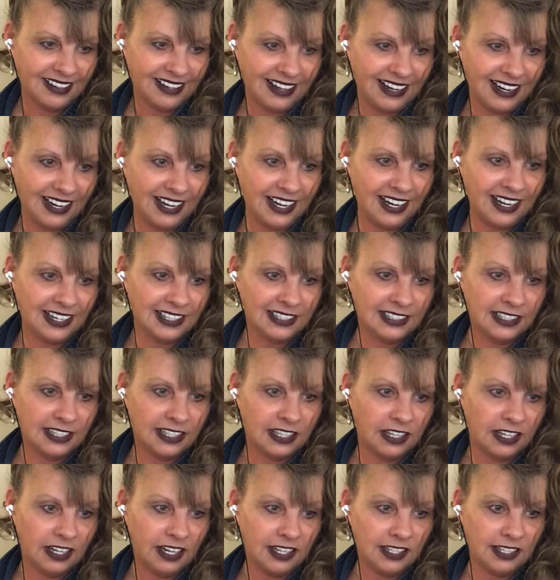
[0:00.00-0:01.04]
And
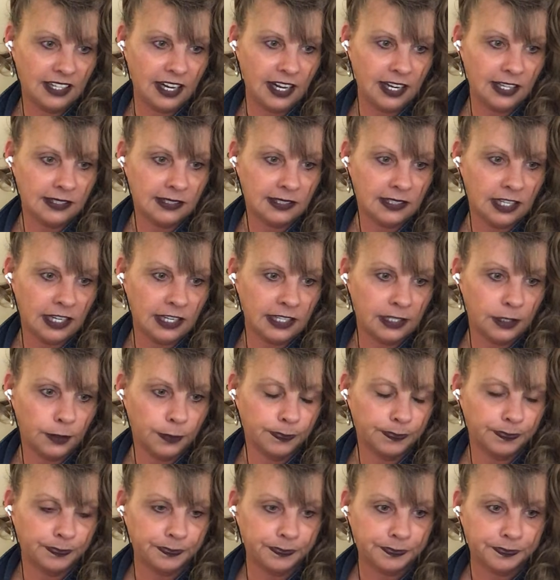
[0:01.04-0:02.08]
it's like
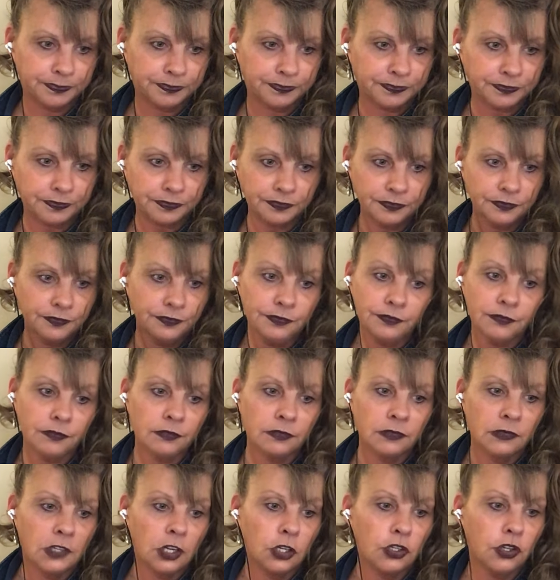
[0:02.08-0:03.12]

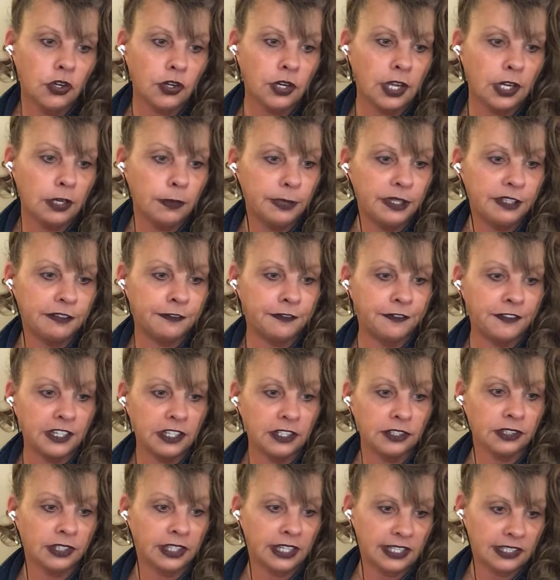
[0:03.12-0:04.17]
you're going to be
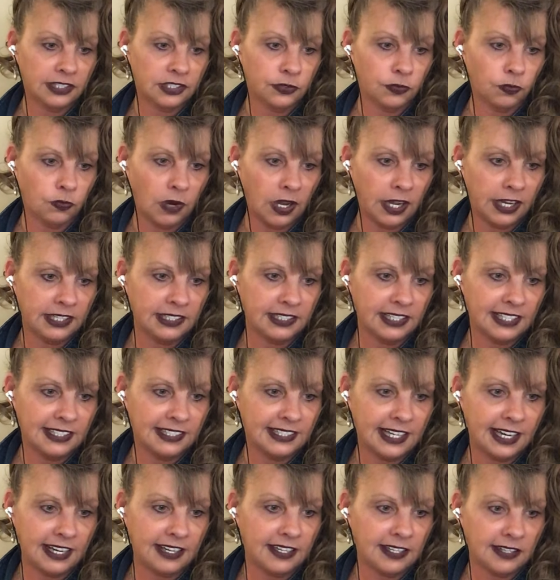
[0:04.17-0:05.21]
fearless, right? In
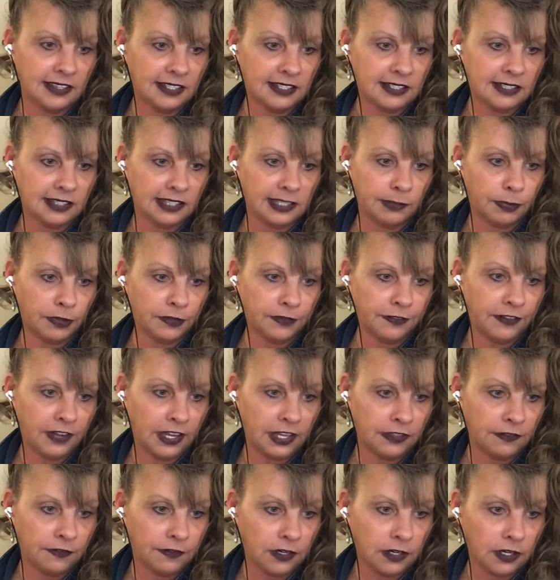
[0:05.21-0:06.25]
taking this leap of
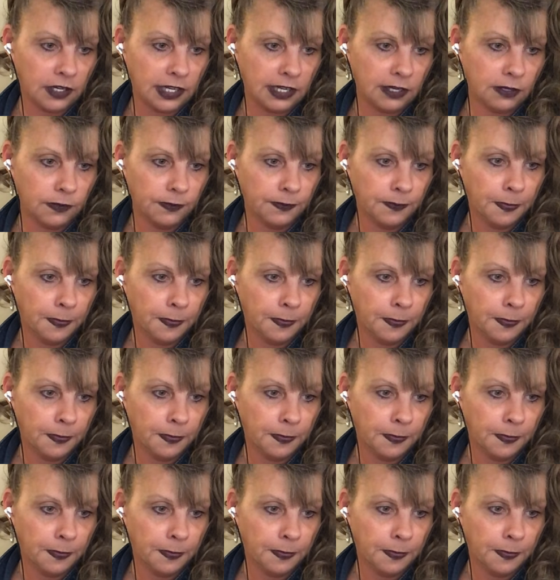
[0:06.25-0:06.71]
faith, Virgo,